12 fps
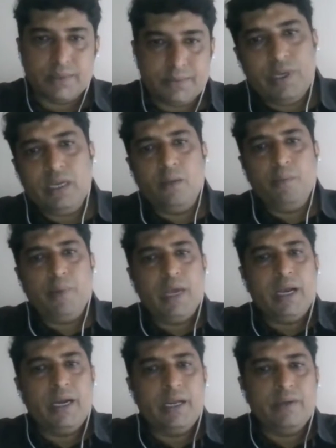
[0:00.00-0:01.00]
So in
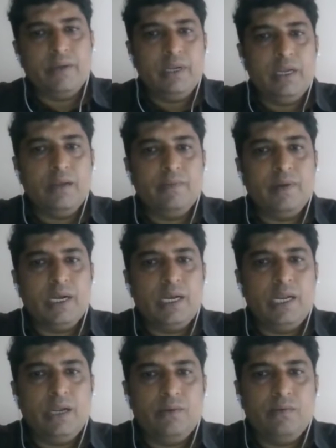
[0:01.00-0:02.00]
comparatively
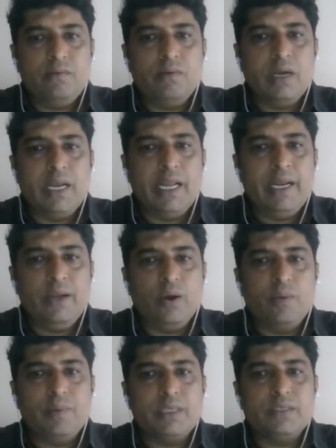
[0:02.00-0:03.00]
effective daily
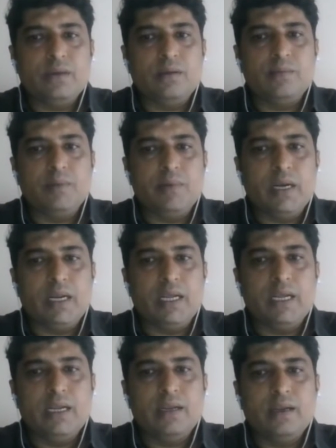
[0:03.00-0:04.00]
operation of the building